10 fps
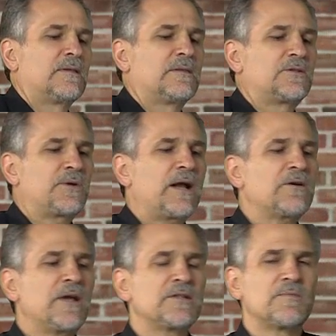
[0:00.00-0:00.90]
The
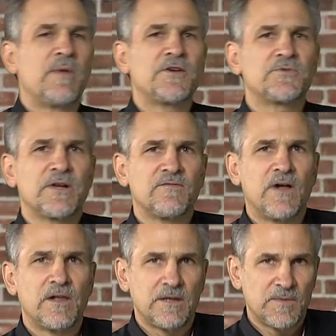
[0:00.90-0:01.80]
tracker has a measuring
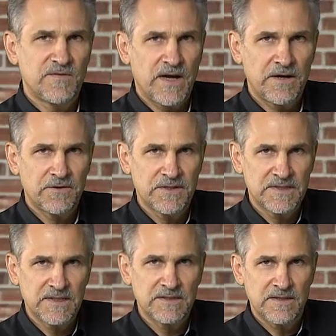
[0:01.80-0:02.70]
volume of
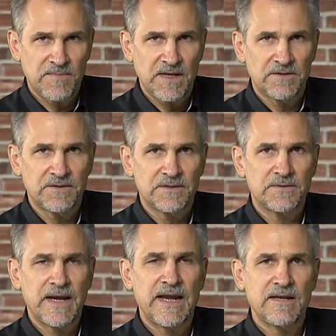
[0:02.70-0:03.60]
160 meters or
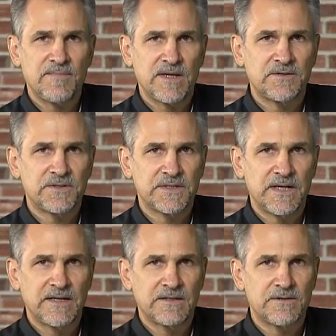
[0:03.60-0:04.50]
80 meters in
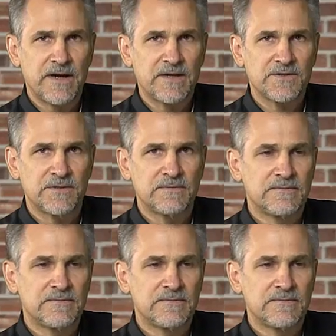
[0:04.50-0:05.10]
any direction.